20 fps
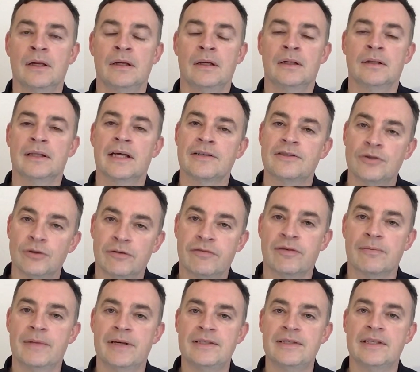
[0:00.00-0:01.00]
That's all
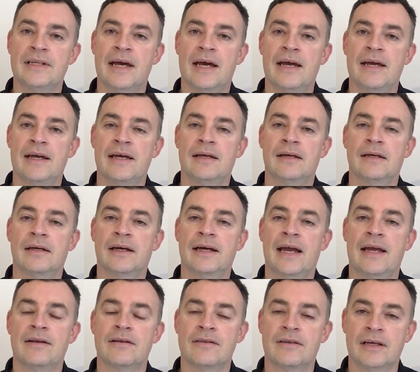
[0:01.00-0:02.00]
from me today.
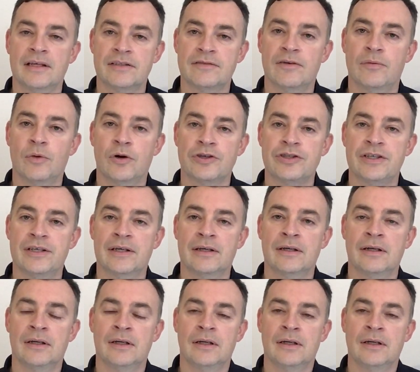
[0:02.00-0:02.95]
Again, thanks for watching.